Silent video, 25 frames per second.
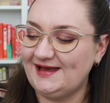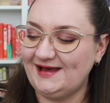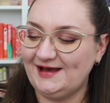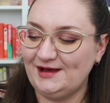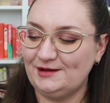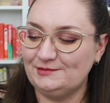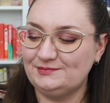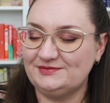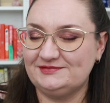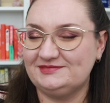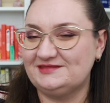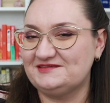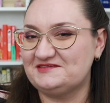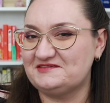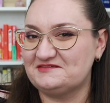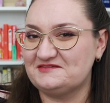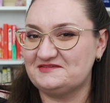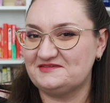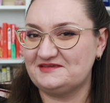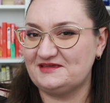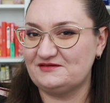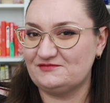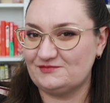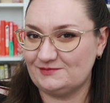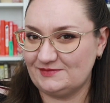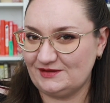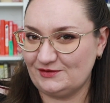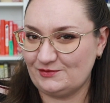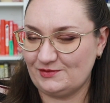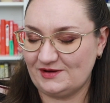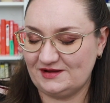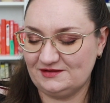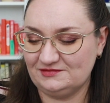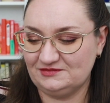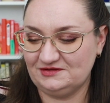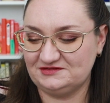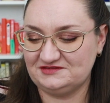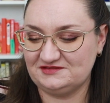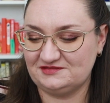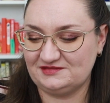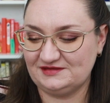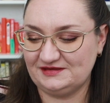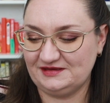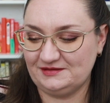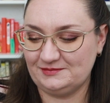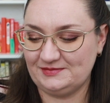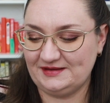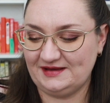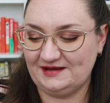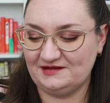But this has given me quite a lot to think
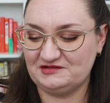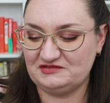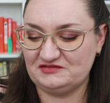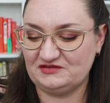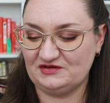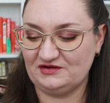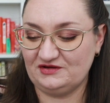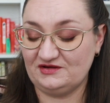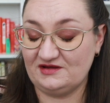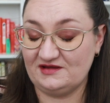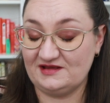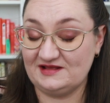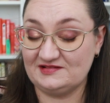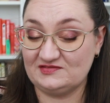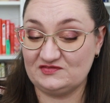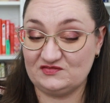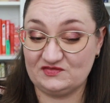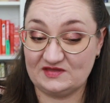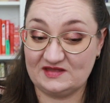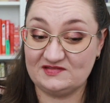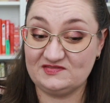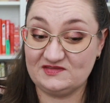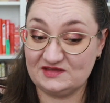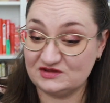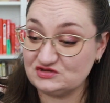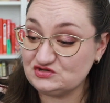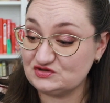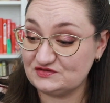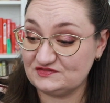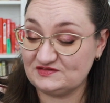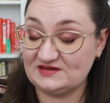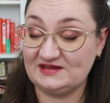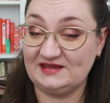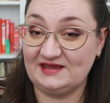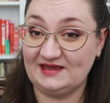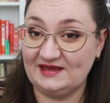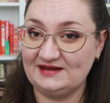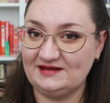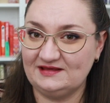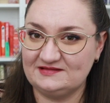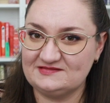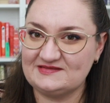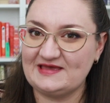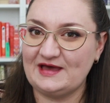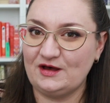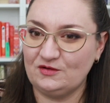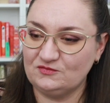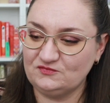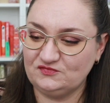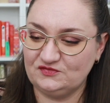about. So it's interesting and it's
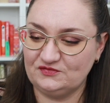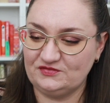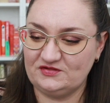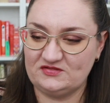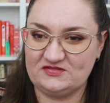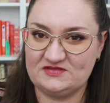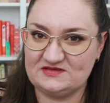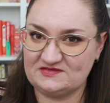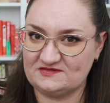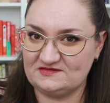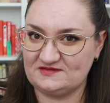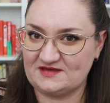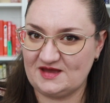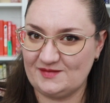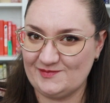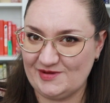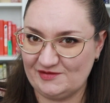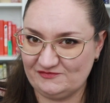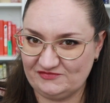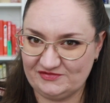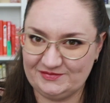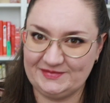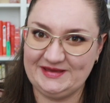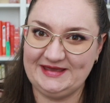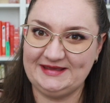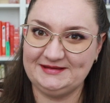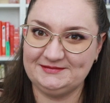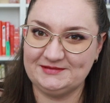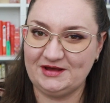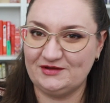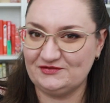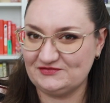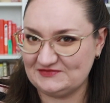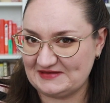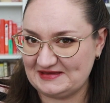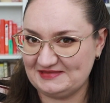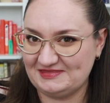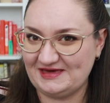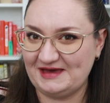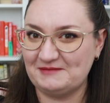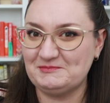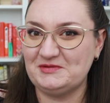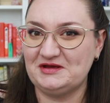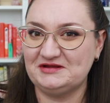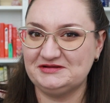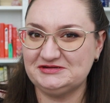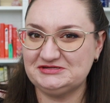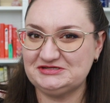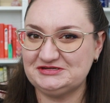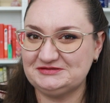helpful that this has come up for me. I'll say that
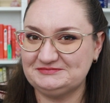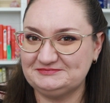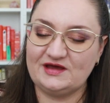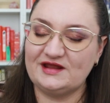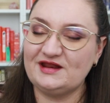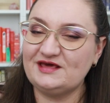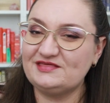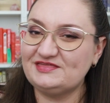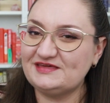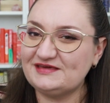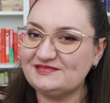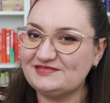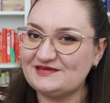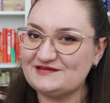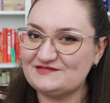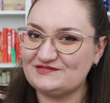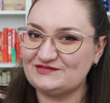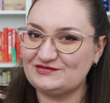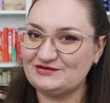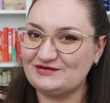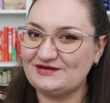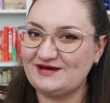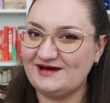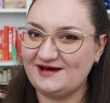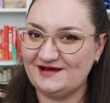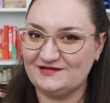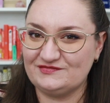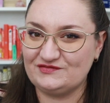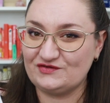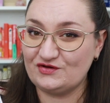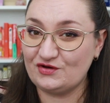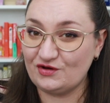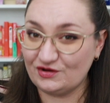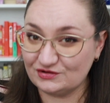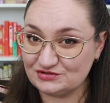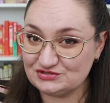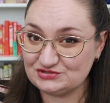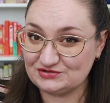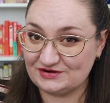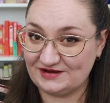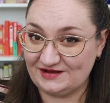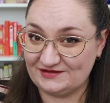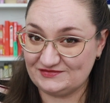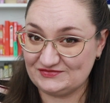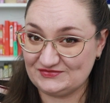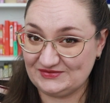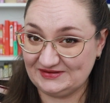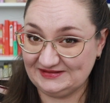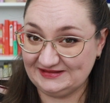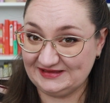much. And I think these two cards
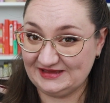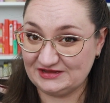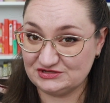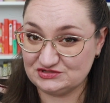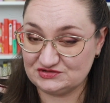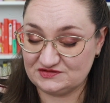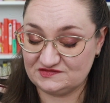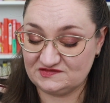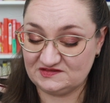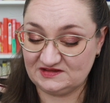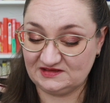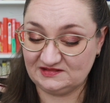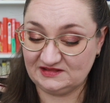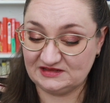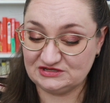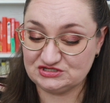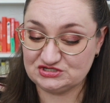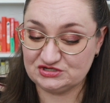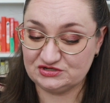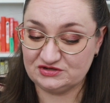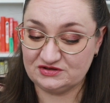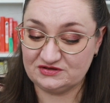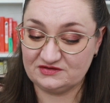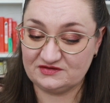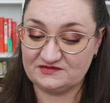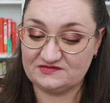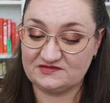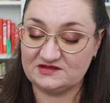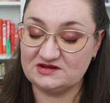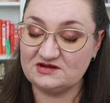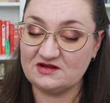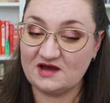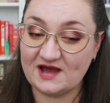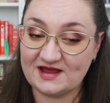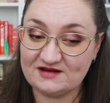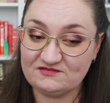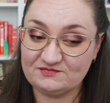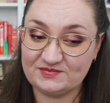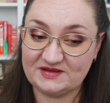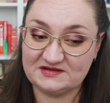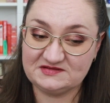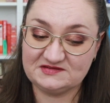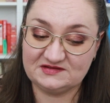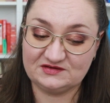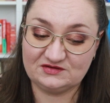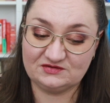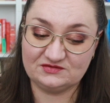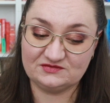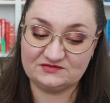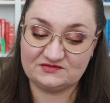contrast really interestingly too, because the Nine of
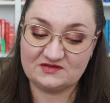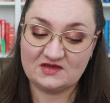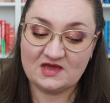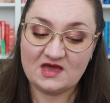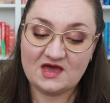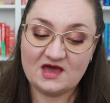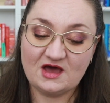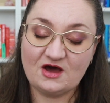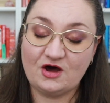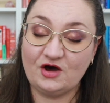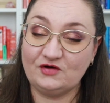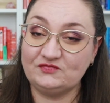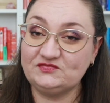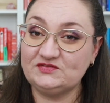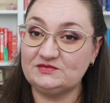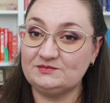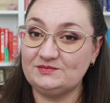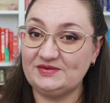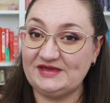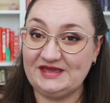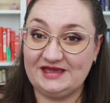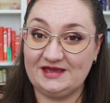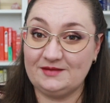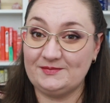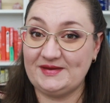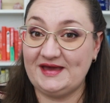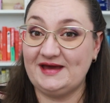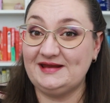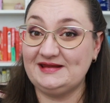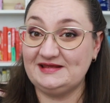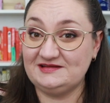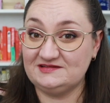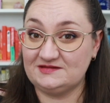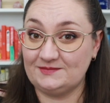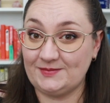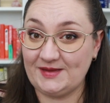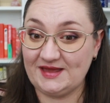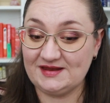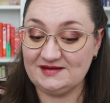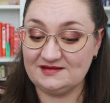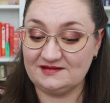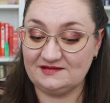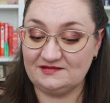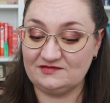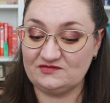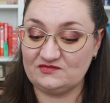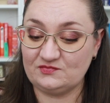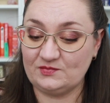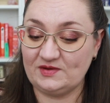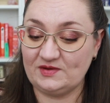Pentacles often being about independence,